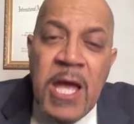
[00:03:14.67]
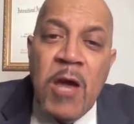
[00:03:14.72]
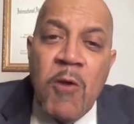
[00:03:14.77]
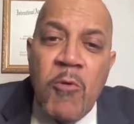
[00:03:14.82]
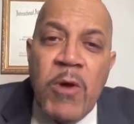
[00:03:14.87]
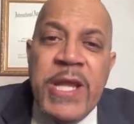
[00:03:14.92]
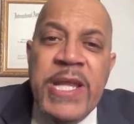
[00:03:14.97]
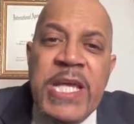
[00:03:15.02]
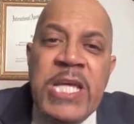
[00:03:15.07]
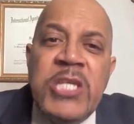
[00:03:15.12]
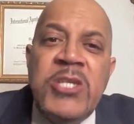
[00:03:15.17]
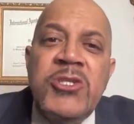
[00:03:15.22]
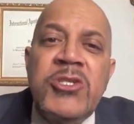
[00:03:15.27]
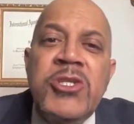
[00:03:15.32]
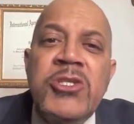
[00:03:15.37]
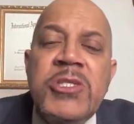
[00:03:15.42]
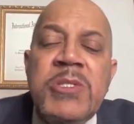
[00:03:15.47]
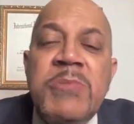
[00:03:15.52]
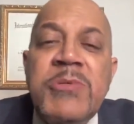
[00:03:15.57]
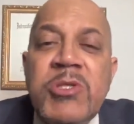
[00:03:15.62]
we need you
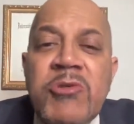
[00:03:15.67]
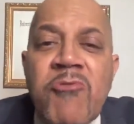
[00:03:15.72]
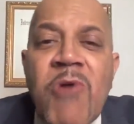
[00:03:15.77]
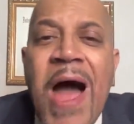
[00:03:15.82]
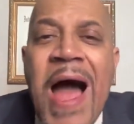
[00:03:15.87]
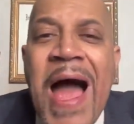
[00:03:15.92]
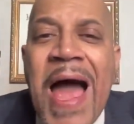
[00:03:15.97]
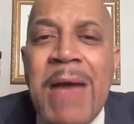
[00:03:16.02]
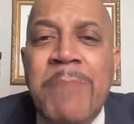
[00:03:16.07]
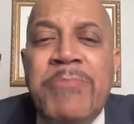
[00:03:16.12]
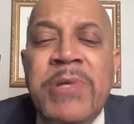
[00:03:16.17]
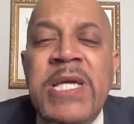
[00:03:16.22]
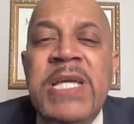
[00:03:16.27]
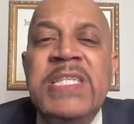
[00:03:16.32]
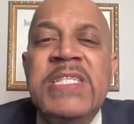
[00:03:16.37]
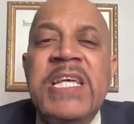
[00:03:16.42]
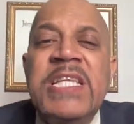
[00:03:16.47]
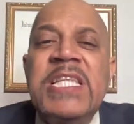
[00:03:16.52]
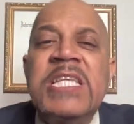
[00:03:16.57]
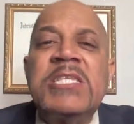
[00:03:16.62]
to subscribe.
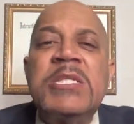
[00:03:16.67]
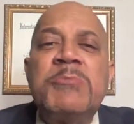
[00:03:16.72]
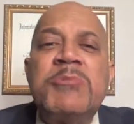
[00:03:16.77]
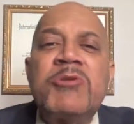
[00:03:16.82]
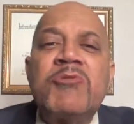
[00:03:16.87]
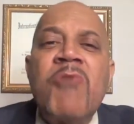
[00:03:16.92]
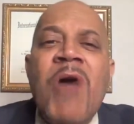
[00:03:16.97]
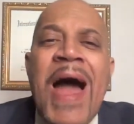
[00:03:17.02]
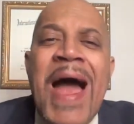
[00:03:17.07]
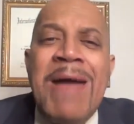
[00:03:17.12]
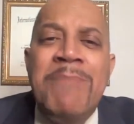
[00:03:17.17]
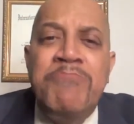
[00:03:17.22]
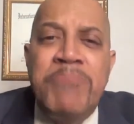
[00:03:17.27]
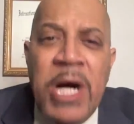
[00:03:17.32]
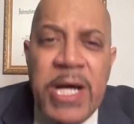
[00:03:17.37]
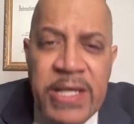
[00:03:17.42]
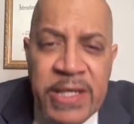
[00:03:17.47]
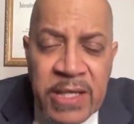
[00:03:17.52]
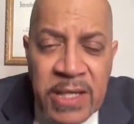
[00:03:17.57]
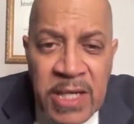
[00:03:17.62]
Please hit the subscribe
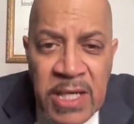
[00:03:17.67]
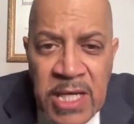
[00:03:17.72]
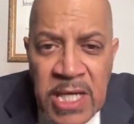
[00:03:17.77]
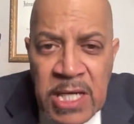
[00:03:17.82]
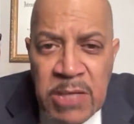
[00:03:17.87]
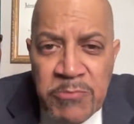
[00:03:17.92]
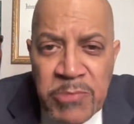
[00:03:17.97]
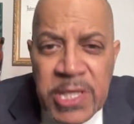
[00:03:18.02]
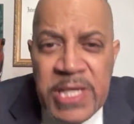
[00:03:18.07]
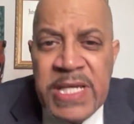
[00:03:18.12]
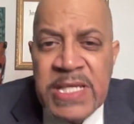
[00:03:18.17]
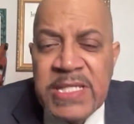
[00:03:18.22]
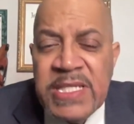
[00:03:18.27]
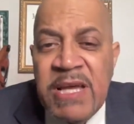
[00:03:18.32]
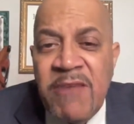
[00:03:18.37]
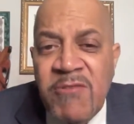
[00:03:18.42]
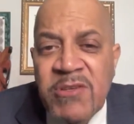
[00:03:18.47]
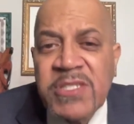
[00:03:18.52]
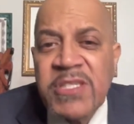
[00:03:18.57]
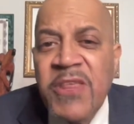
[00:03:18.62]
button. Please
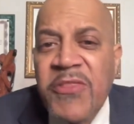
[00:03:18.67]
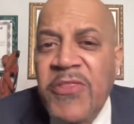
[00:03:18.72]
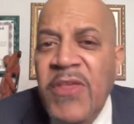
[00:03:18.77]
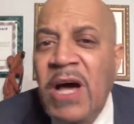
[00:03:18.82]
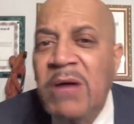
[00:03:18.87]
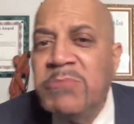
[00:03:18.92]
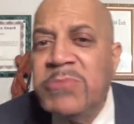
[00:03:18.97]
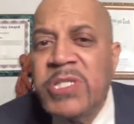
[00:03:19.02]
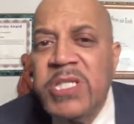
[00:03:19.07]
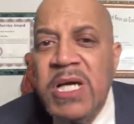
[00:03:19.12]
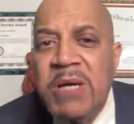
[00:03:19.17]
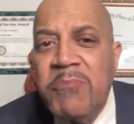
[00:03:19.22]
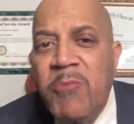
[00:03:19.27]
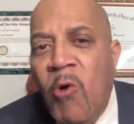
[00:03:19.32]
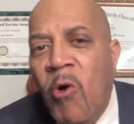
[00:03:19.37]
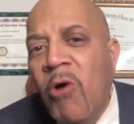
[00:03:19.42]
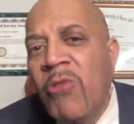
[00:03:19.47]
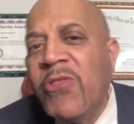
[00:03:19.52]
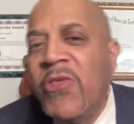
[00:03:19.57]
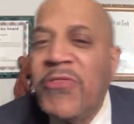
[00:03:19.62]
give us the thumbs up
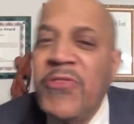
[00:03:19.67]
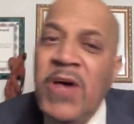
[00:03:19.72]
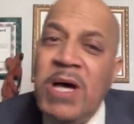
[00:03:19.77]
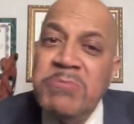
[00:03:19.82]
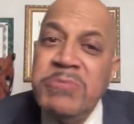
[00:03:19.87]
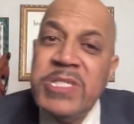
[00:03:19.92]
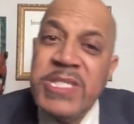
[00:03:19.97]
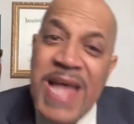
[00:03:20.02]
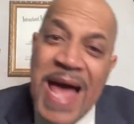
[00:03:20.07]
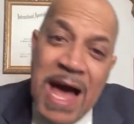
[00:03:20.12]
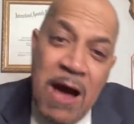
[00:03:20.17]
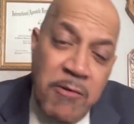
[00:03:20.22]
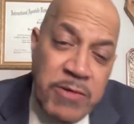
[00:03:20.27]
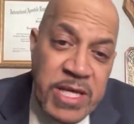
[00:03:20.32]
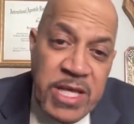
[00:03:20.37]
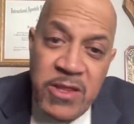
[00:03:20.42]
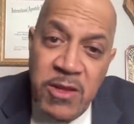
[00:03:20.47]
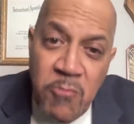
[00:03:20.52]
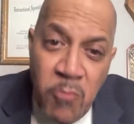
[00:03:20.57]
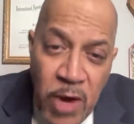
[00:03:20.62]
or the thumbs down.
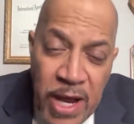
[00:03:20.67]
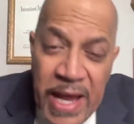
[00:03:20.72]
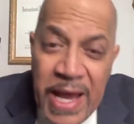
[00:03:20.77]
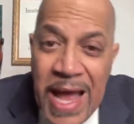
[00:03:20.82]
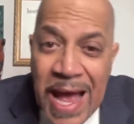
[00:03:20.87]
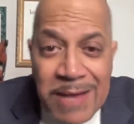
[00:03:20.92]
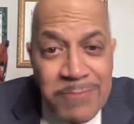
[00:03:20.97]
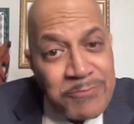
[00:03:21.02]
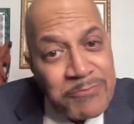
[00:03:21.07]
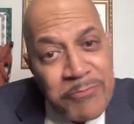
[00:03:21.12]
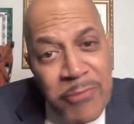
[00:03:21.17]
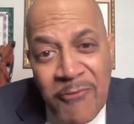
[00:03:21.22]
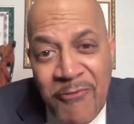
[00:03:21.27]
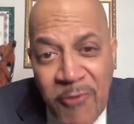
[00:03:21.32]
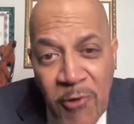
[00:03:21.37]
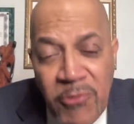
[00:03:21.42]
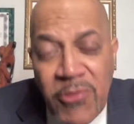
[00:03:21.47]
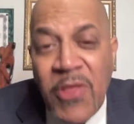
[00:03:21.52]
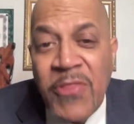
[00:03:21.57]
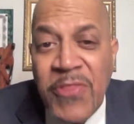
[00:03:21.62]
Either way, I
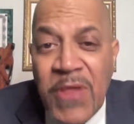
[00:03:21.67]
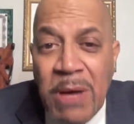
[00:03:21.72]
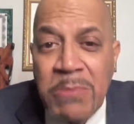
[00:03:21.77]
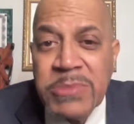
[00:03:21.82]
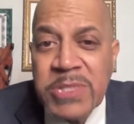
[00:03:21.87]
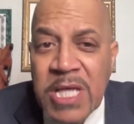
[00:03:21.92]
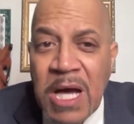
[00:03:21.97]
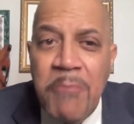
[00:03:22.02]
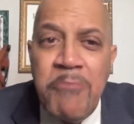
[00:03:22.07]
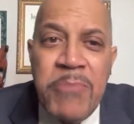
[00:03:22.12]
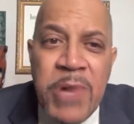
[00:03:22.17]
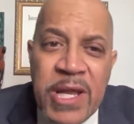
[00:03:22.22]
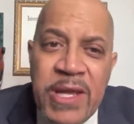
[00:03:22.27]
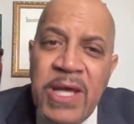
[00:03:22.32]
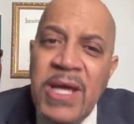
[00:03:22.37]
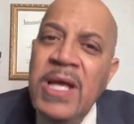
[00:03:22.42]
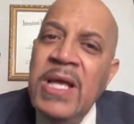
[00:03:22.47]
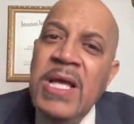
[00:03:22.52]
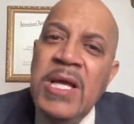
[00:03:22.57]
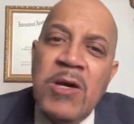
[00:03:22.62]
prefer the thumbs up, but
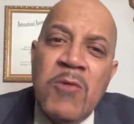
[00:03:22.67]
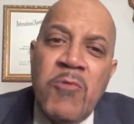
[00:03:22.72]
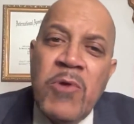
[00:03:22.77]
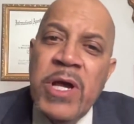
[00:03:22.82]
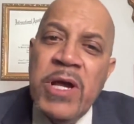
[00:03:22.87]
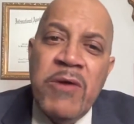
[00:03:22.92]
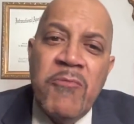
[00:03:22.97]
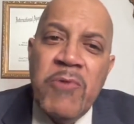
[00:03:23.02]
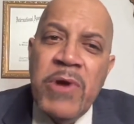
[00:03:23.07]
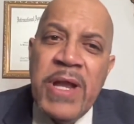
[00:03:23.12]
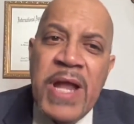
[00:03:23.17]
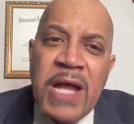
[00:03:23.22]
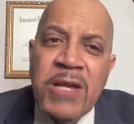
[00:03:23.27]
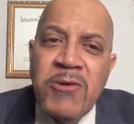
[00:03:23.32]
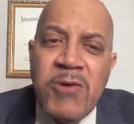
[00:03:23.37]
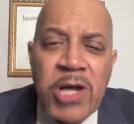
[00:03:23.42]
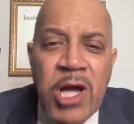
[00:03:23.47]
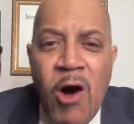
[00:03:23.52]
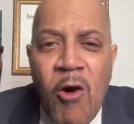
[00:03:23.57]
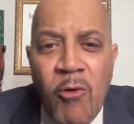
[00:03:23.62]
we're, we're not
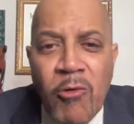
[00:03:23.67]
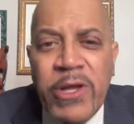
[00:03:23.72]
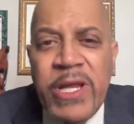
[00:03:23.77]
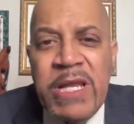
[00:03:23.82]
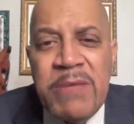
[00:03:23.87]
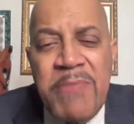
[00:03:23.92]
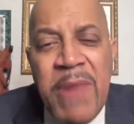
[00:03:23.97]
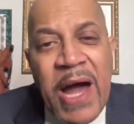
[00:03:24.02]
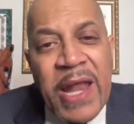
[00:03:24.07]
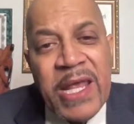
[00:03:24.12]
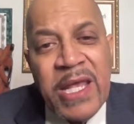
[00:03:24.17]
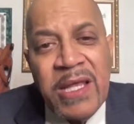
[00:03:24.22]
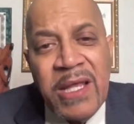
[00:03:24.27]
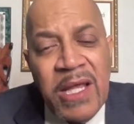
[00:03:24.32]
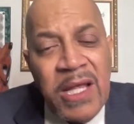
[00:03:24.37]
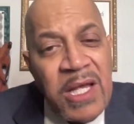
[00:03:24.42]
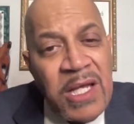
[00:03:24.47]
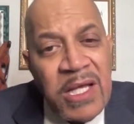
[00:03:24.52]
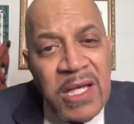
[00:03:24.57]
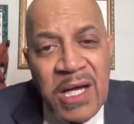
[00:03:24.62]
going to hold anybody
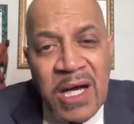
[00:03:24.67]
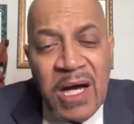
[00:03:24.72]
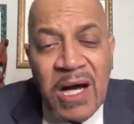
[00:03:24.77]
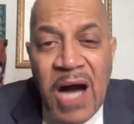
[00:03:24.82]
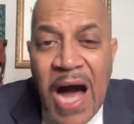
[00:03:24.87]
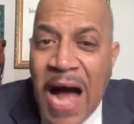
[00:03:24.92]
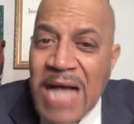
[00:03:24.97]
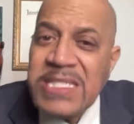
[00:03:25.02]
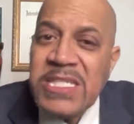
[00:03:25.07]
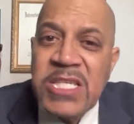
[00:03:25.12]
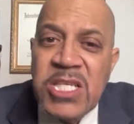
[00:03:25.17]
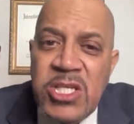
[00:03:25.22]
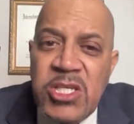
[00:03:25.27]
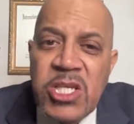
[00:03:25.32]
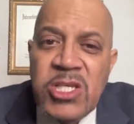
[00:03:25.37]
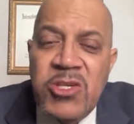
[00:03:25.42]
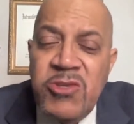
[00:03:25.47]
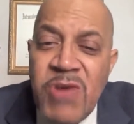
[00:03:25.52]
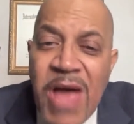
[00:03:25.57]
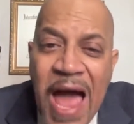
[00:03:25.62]
uh, hostage
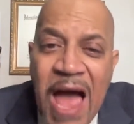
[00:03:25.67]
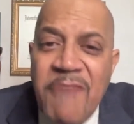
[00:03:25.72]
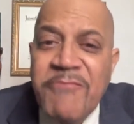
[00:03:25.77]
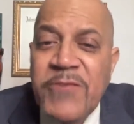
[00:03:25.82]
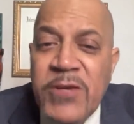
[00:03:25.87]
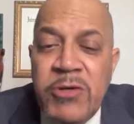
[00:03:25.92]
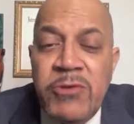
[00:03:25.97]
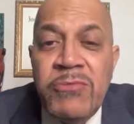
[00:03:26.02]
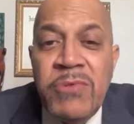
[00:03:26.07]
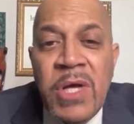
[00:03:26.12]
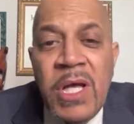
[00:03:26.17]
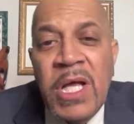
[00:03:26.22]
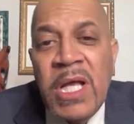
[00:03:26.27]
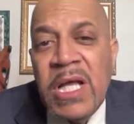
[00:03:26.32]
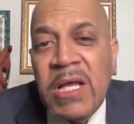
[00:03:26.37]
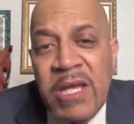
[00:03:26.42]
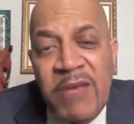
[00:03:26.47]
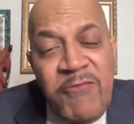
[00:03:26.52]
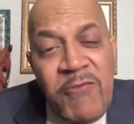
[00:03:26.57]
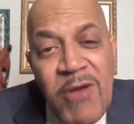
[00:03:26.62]
if you have to.
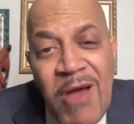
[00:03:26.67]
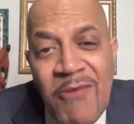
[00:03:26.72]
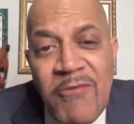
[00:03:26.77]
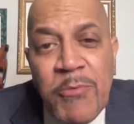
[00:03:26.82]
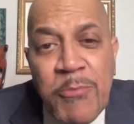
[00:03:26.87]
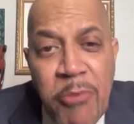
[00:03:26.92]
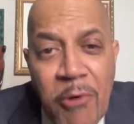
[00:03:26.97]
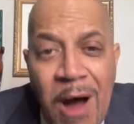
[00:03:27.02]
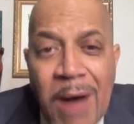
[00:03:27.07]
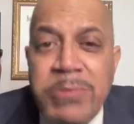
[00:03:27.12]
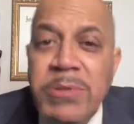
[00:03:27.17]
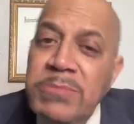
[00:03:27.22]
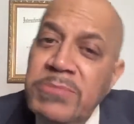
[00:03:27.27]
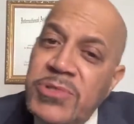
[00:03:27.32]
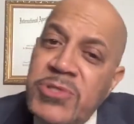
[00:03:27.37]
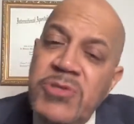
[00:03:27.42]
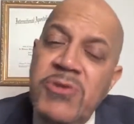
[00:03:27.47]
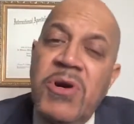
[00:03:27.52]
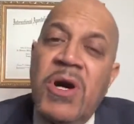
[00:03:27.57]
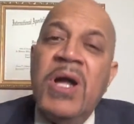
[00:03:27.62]
If you have a problem,
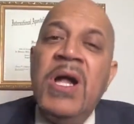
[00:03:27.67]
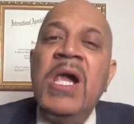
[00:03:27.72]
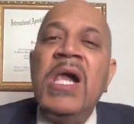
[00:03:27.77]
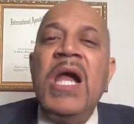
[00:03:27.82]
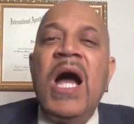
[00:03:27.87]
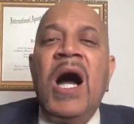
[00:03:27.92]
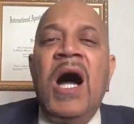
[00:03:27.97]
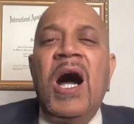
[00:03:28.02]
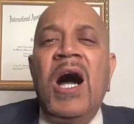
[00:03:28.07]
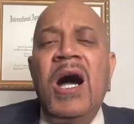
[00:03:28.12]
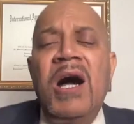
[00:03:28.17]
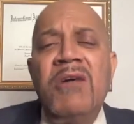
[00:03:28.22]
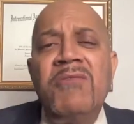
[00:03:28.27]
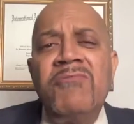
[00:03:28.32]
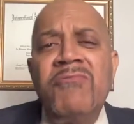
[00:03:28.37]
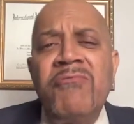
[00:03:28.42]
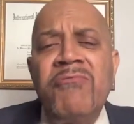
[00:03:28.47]
sure. Uh,